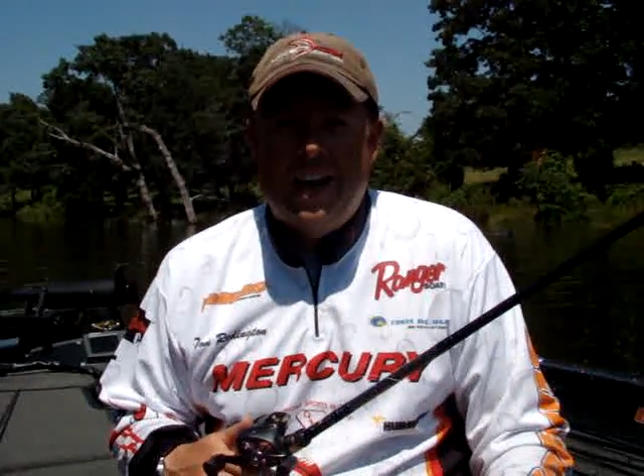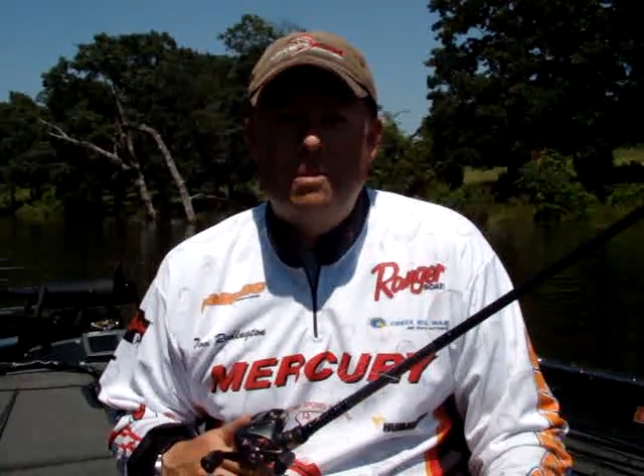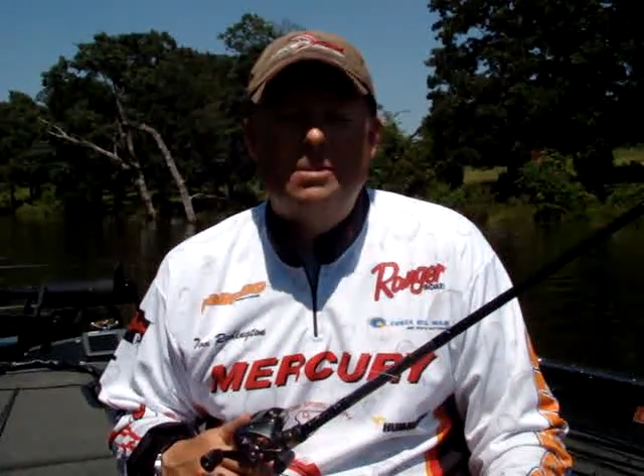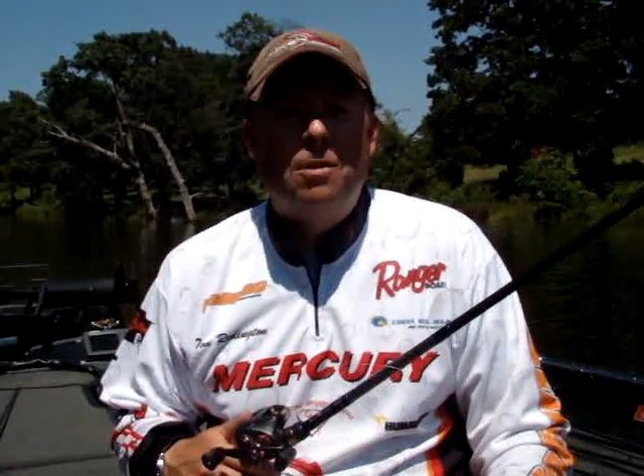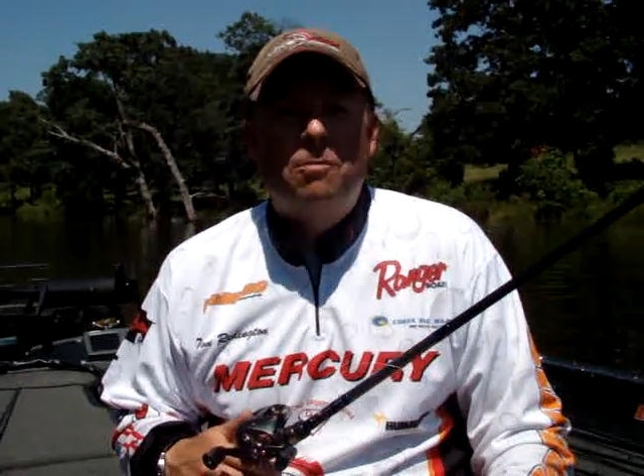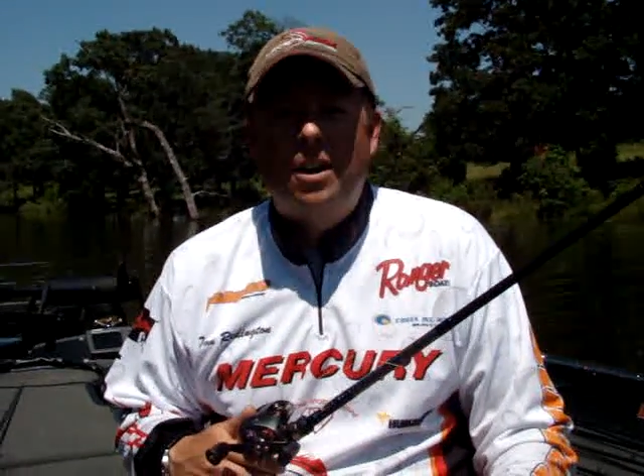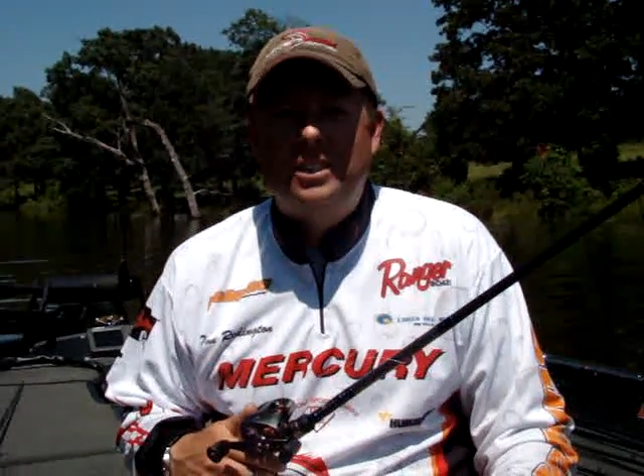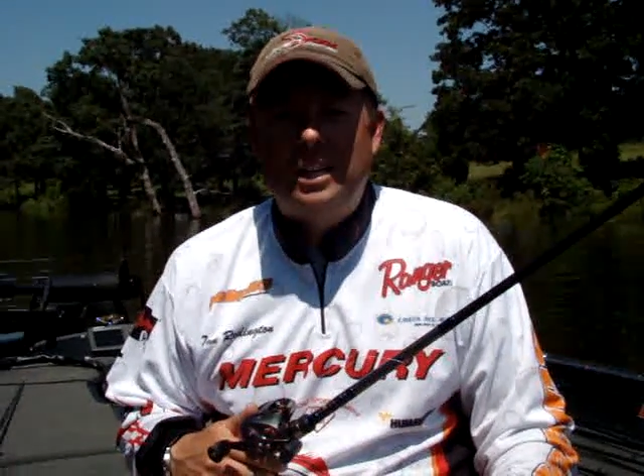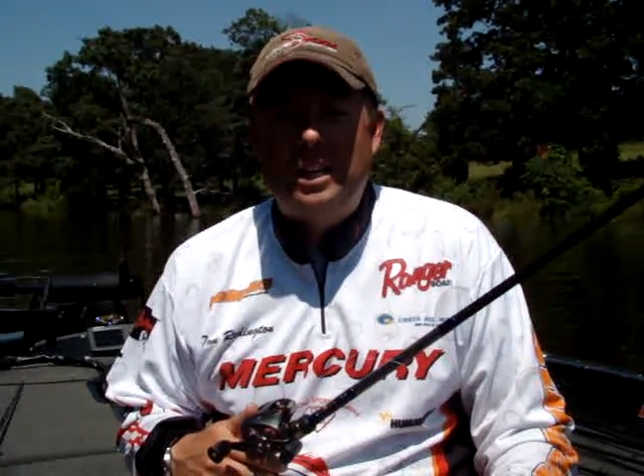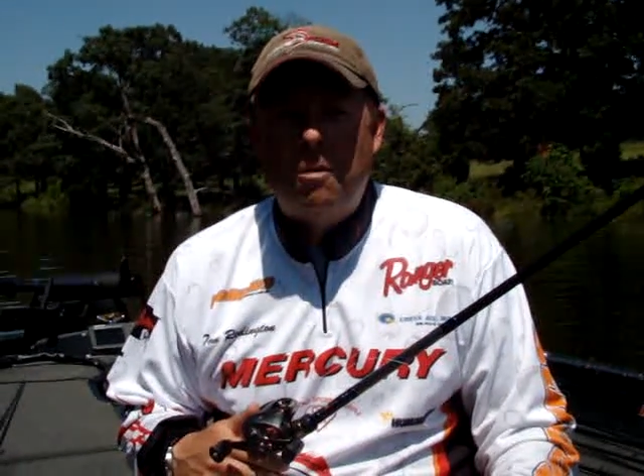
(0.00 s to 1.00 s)
Hi, I'm Tom
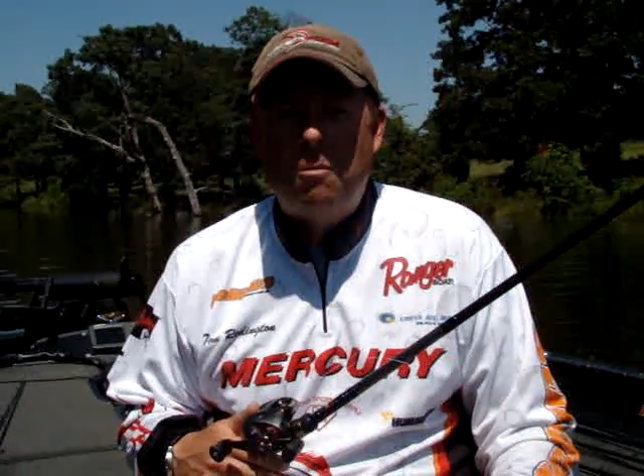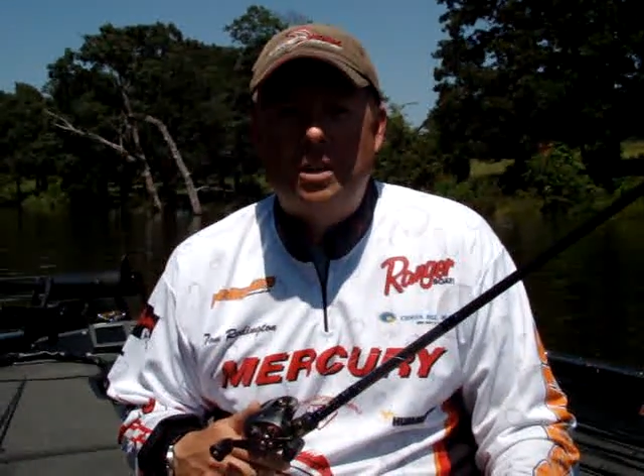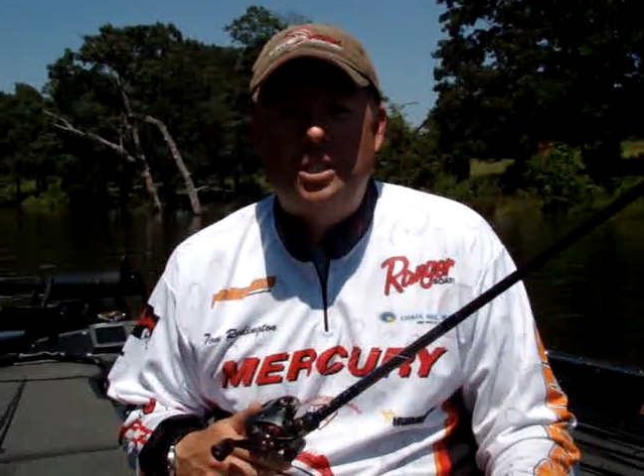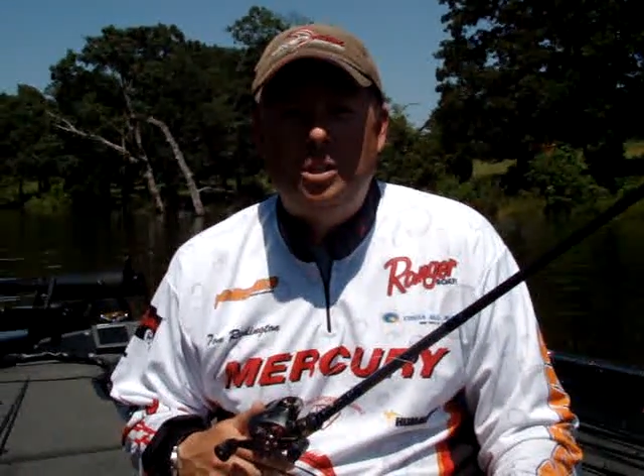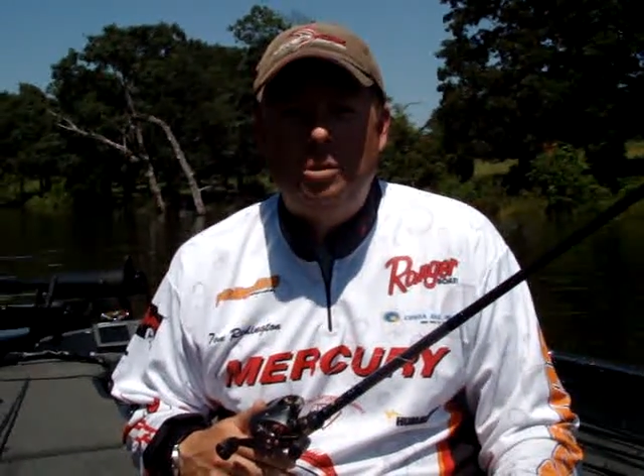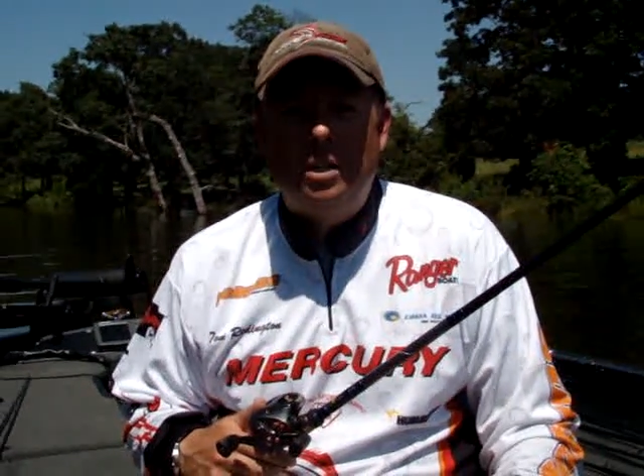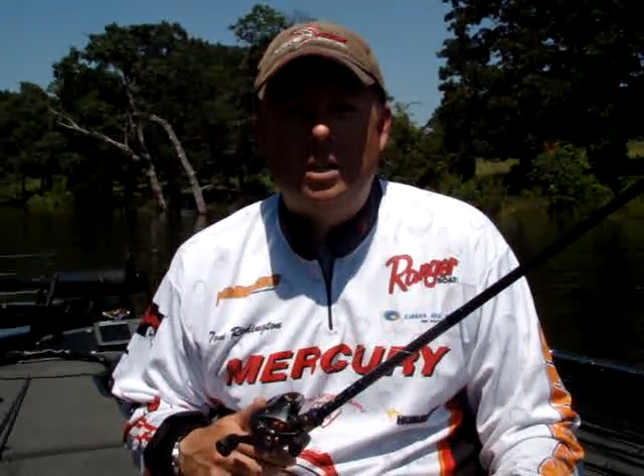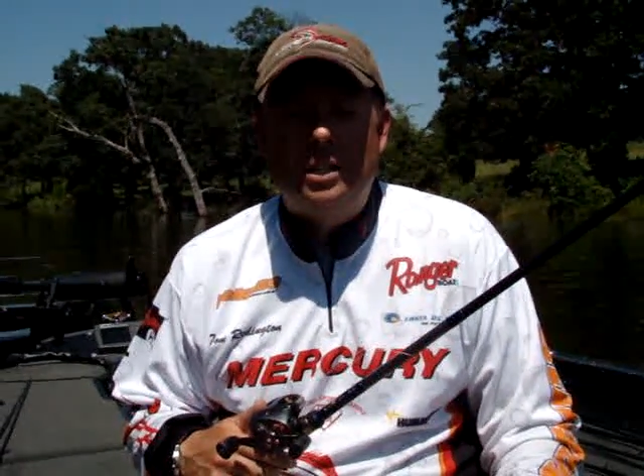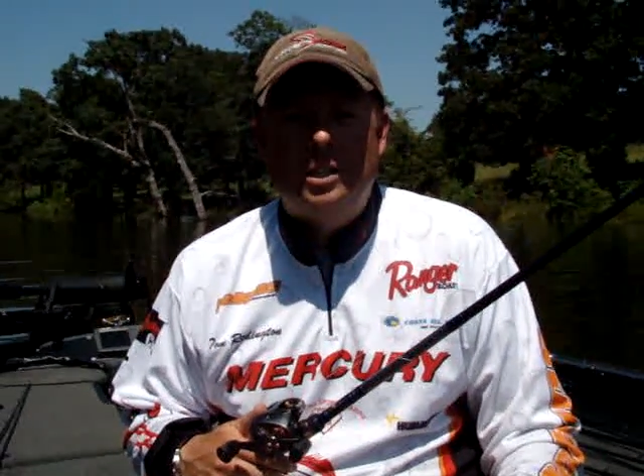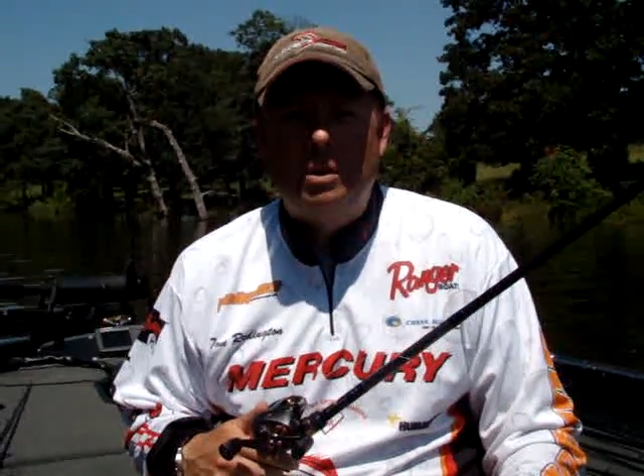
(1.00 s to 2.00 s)
Redington, and I want
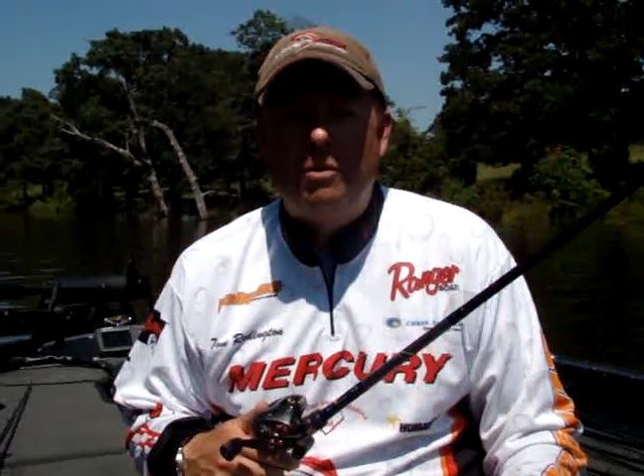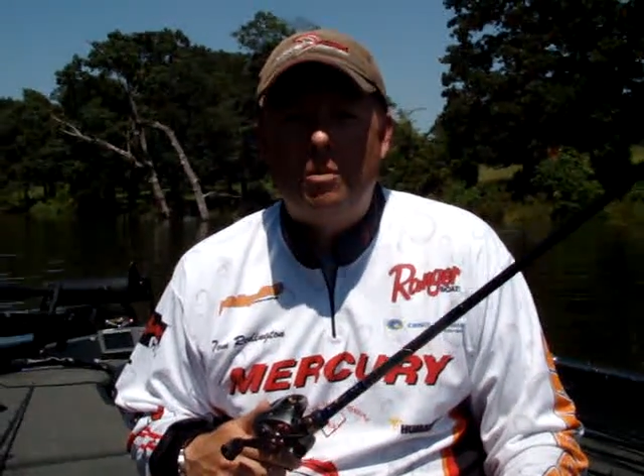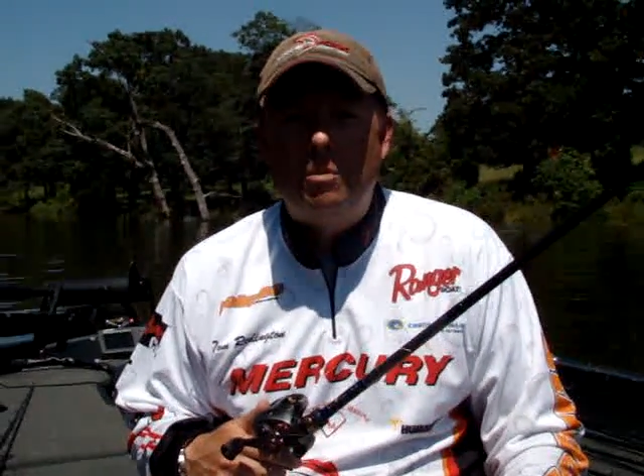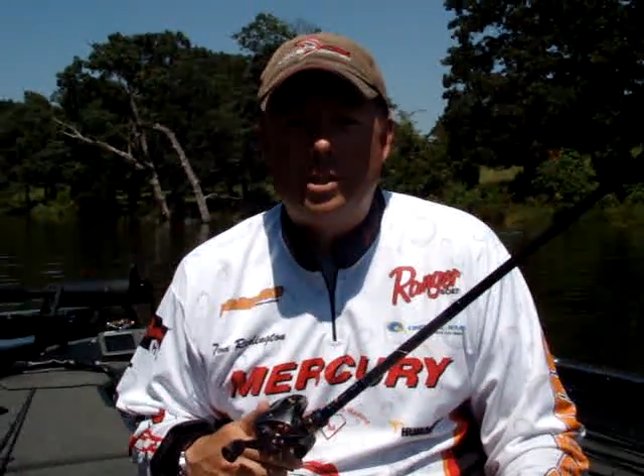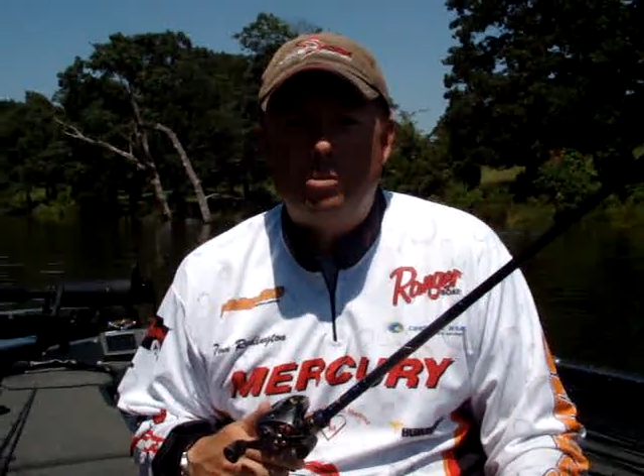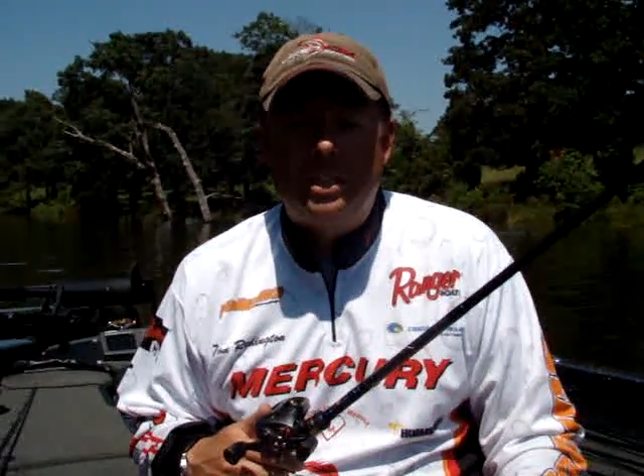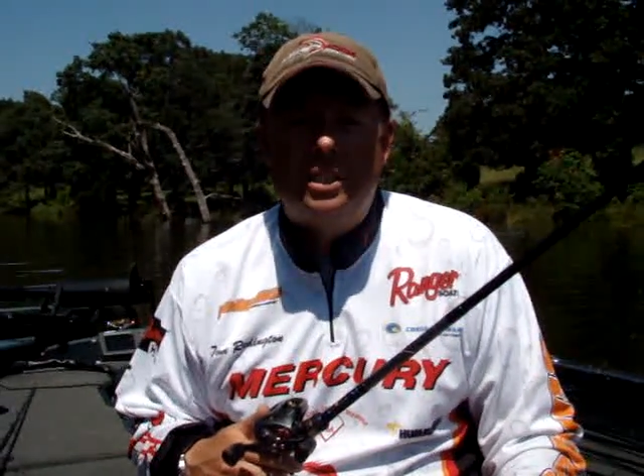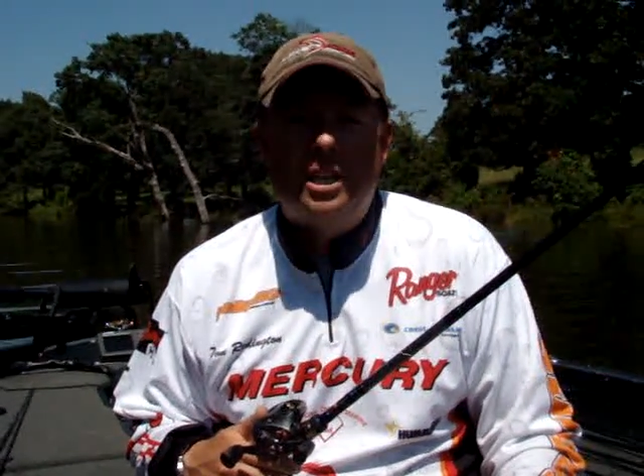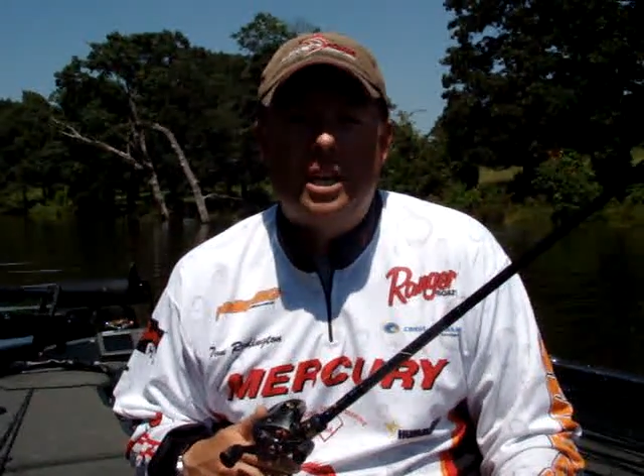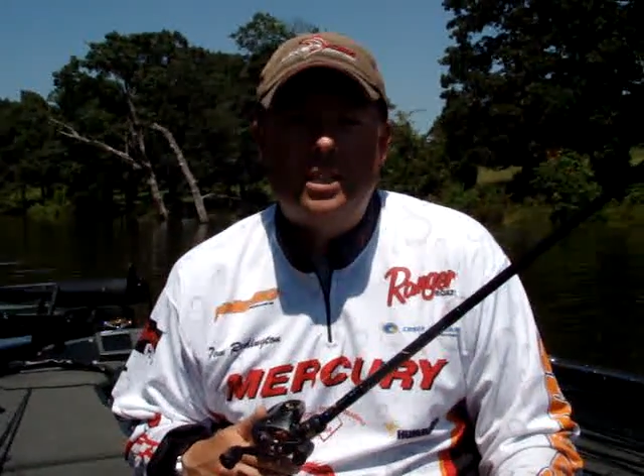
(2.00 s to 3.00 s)
to spend a few minutes with
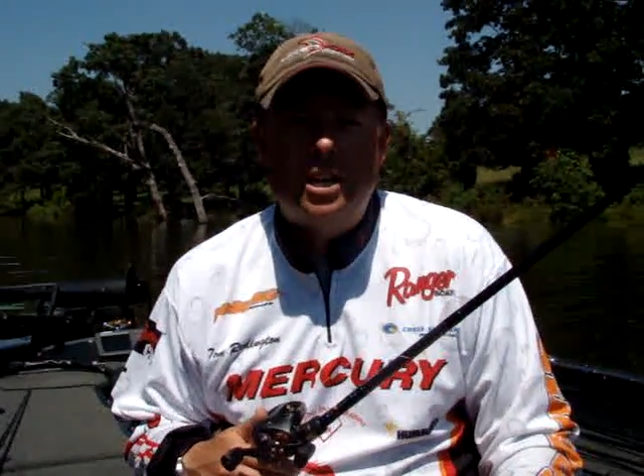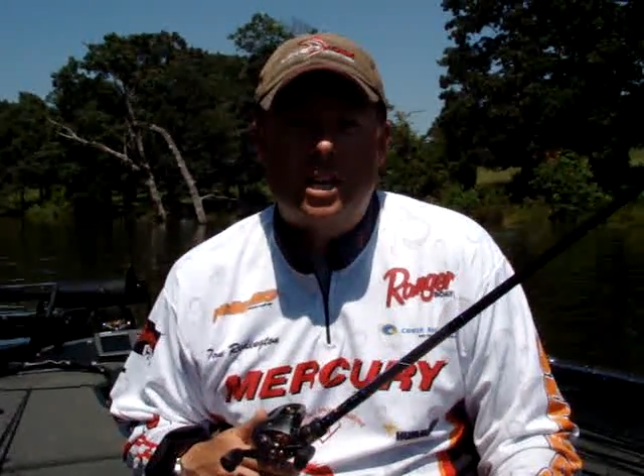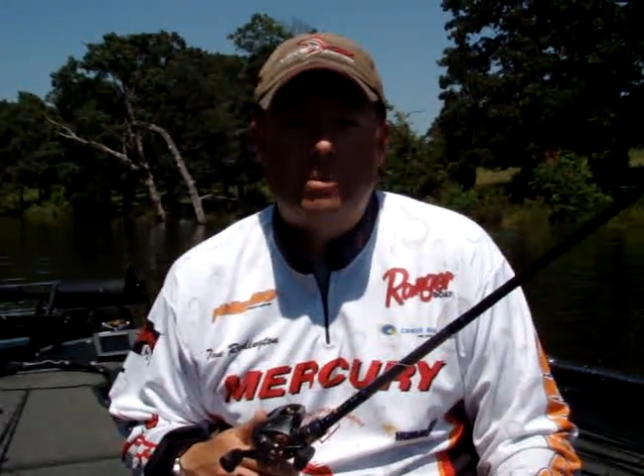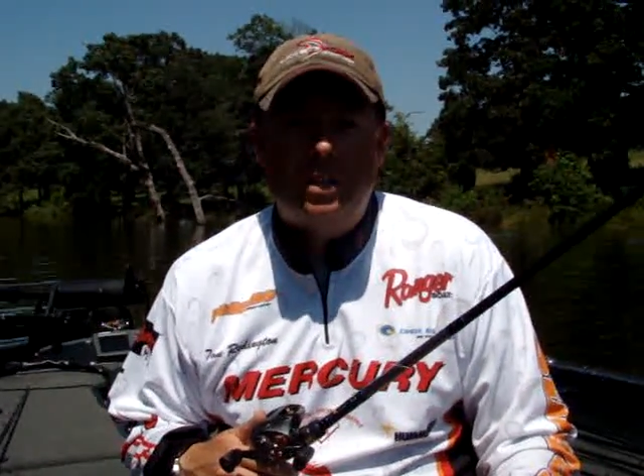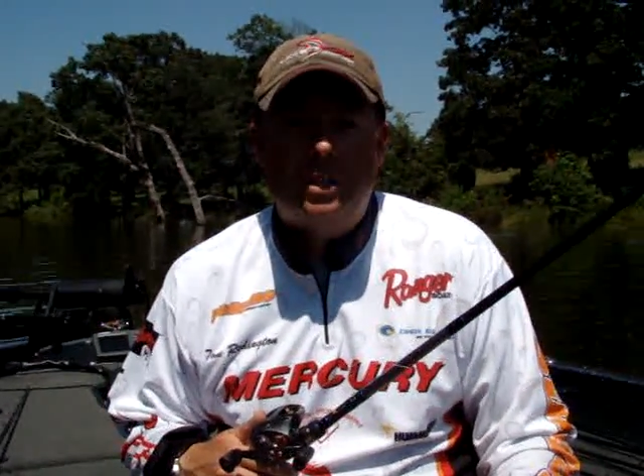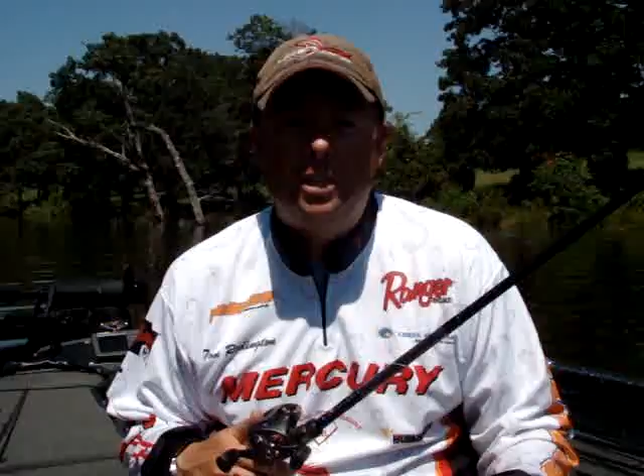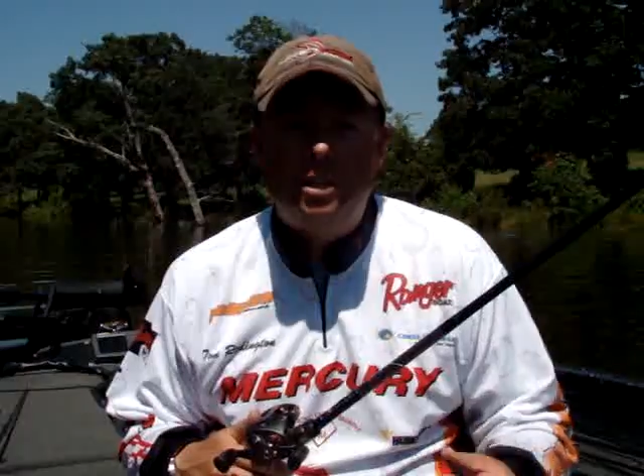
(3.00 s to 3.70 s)
you today talking about the